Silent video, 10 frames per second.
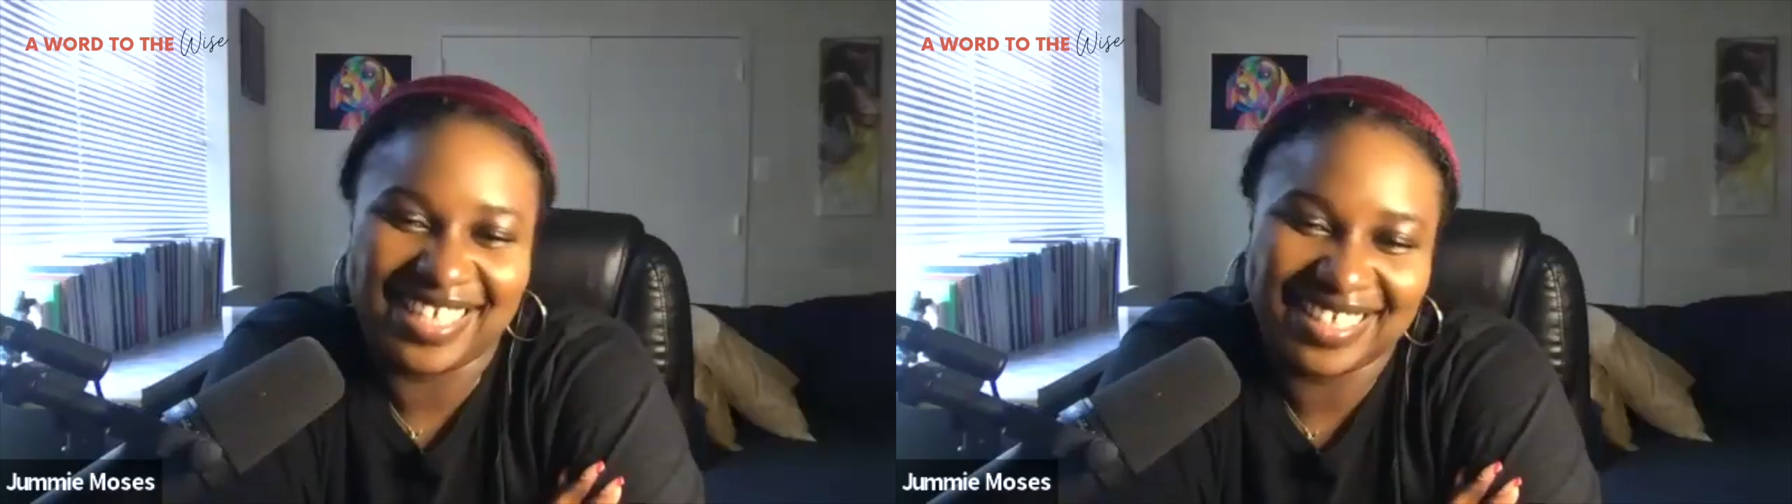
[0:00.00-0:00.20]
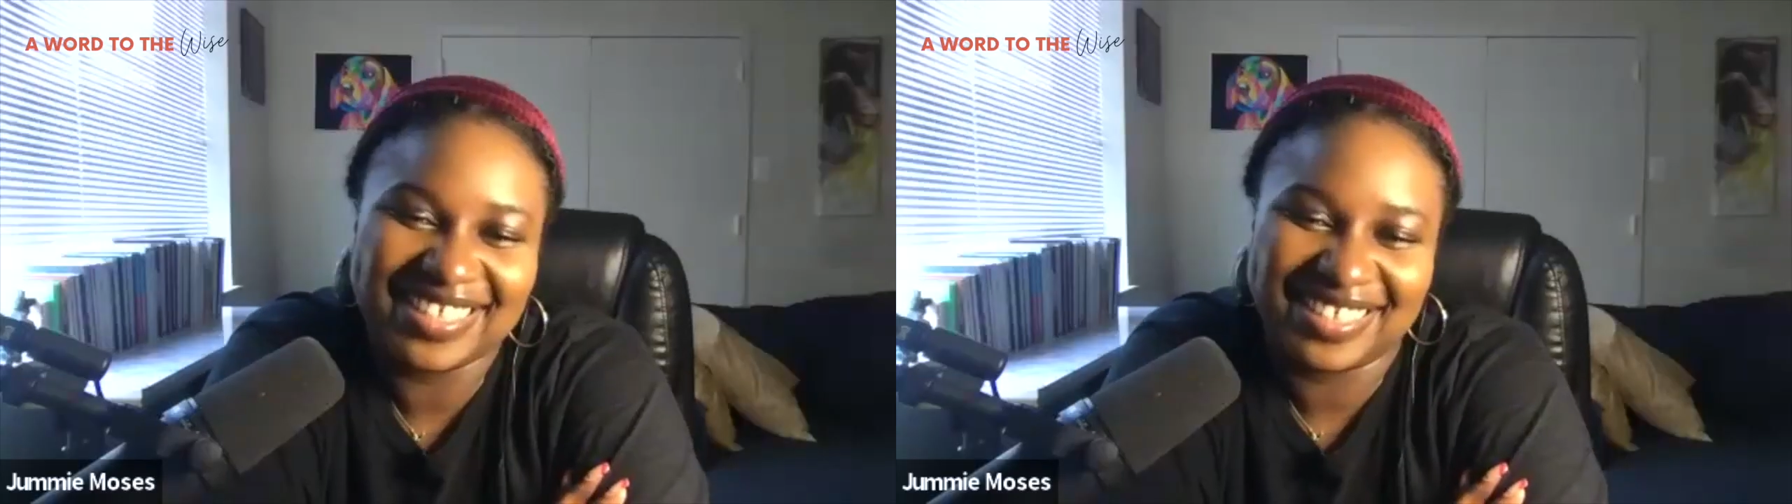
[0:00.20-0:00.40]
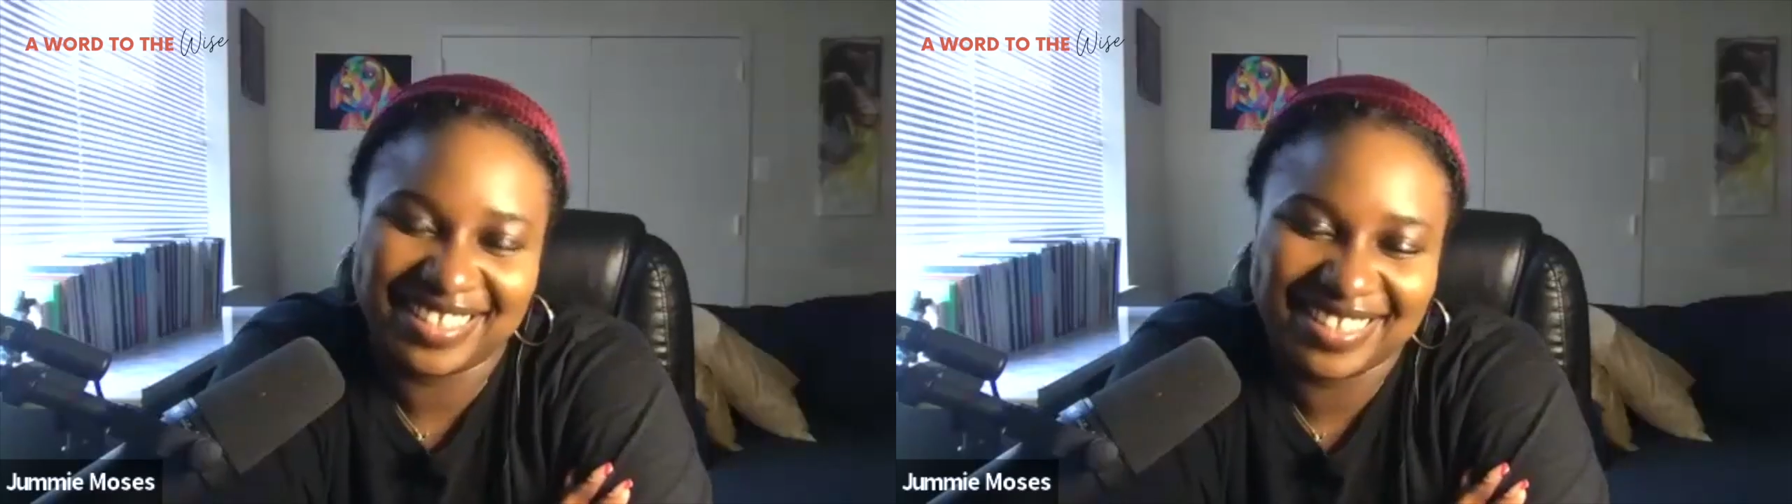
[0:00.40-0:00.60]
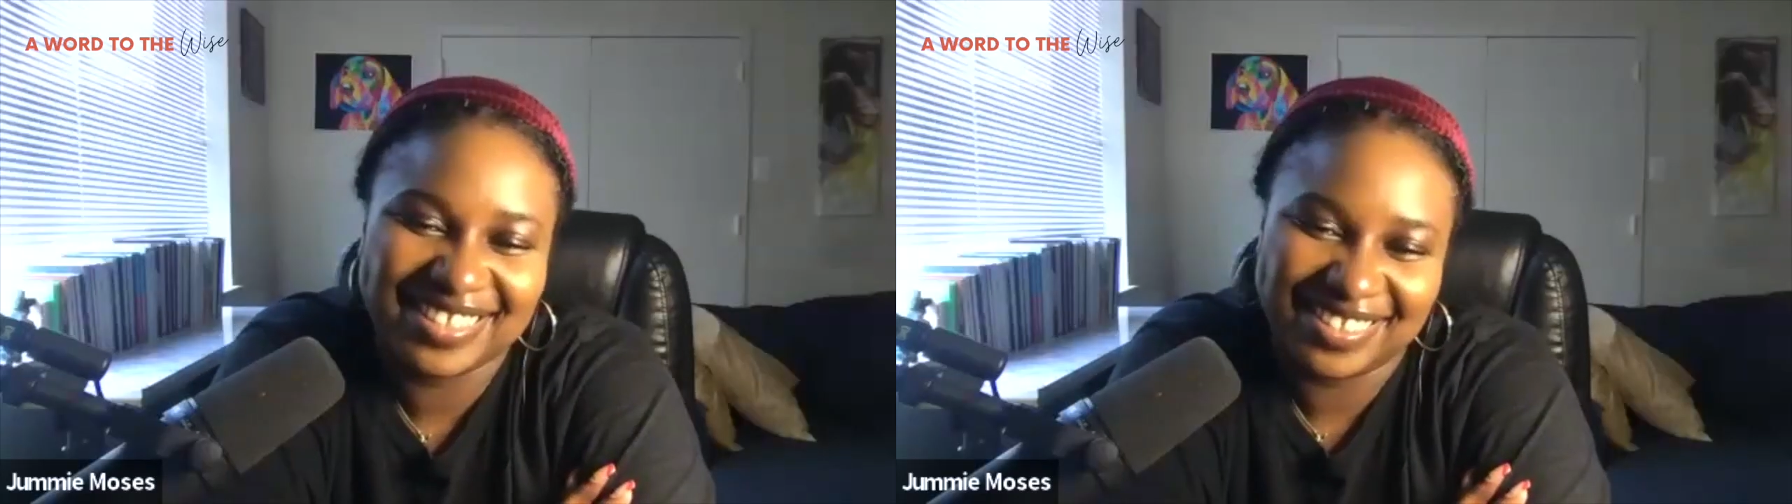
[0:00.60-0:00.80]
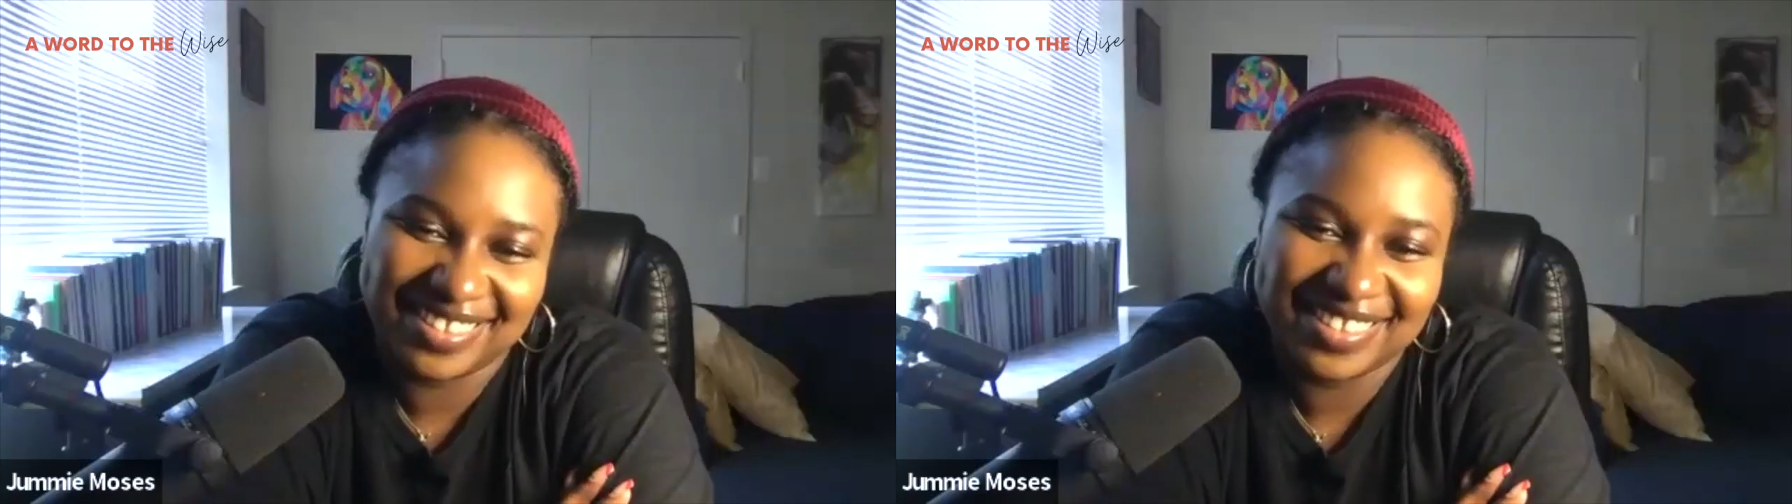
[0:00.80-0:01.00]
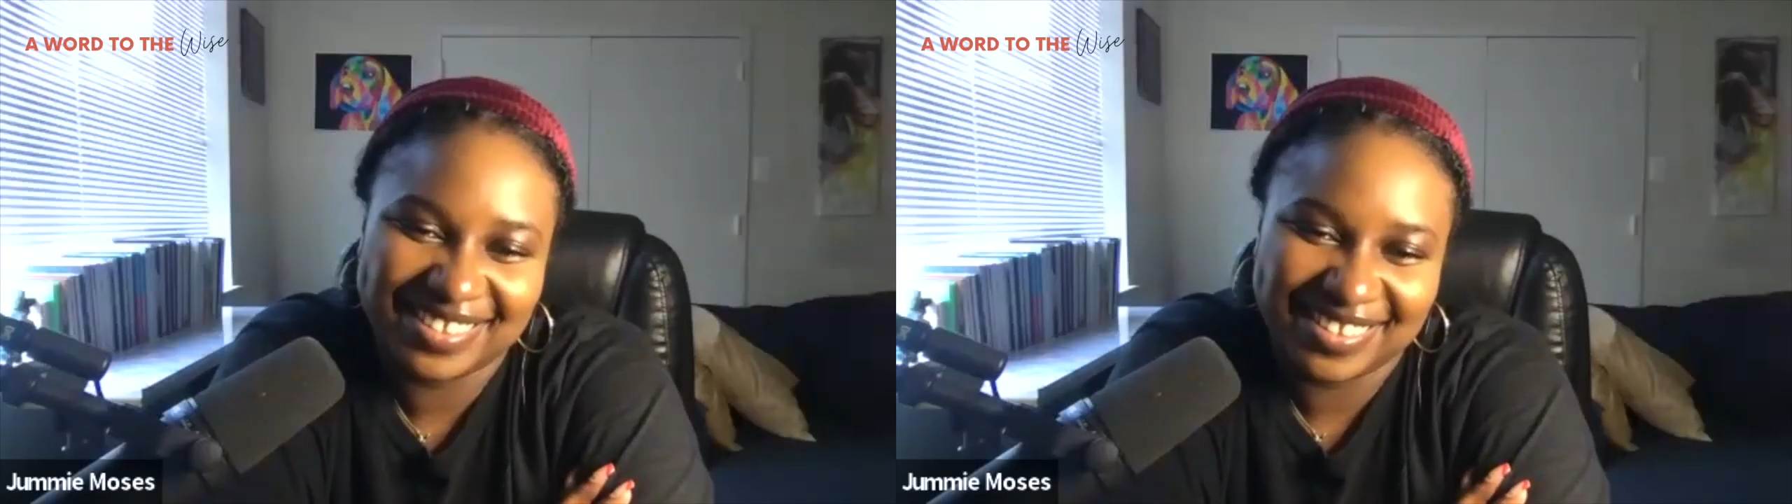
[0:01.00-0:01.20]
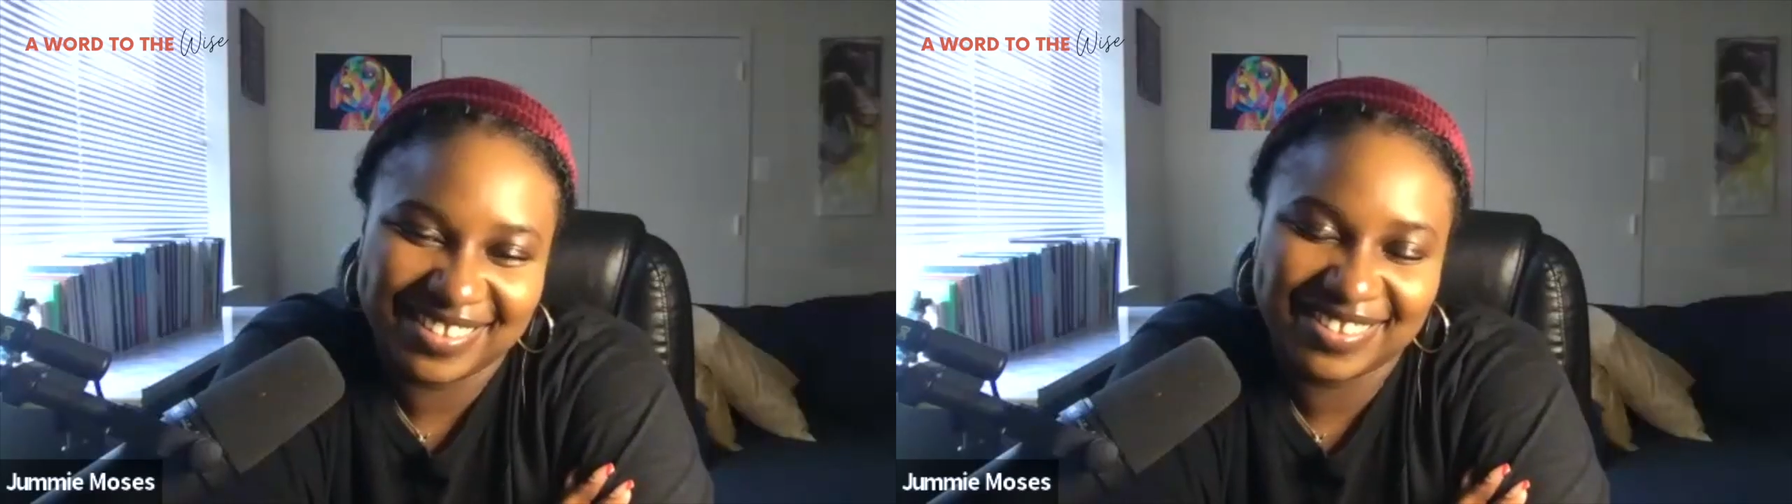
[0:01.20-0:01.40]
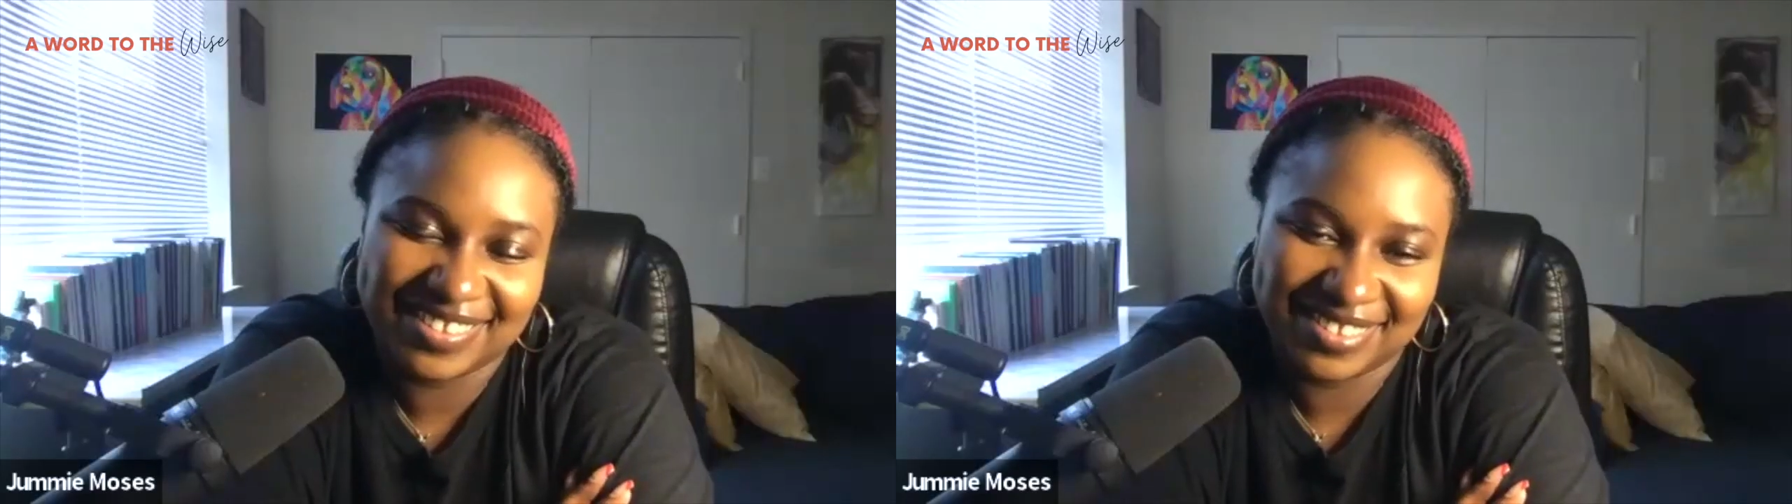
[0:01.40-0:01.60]
So it's actually slowing
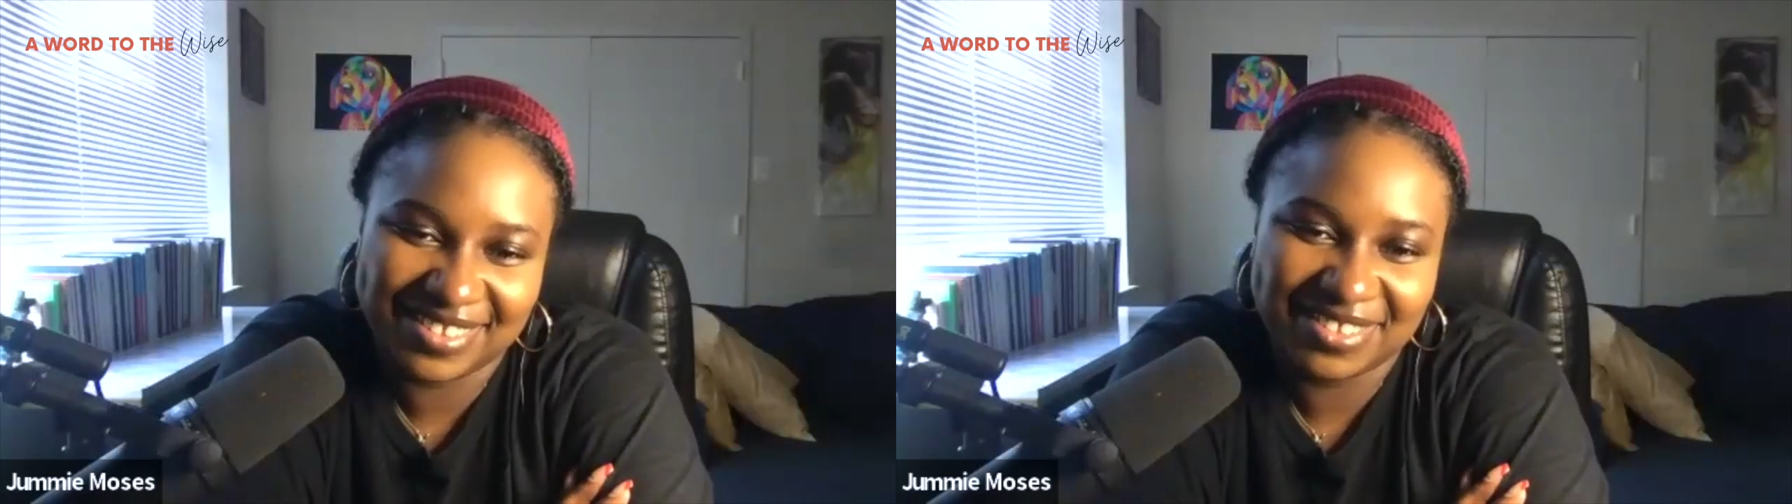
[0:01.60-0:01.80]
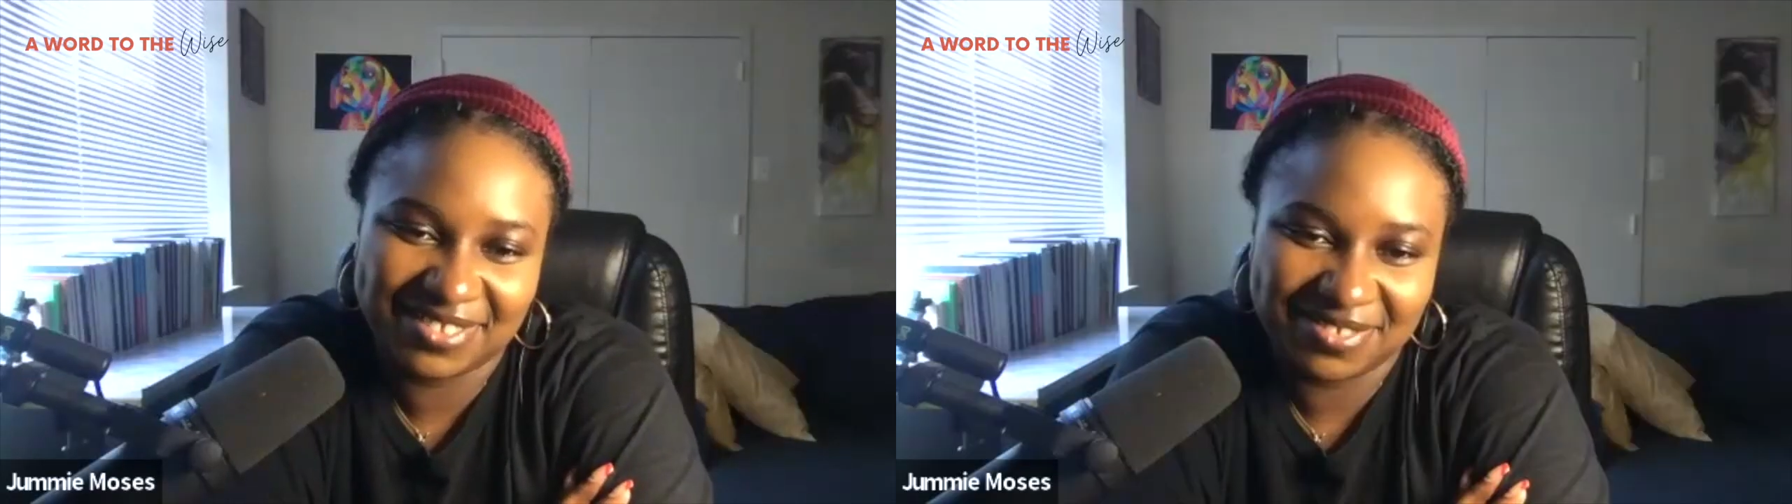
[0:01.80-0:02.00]
down. It's like, no, I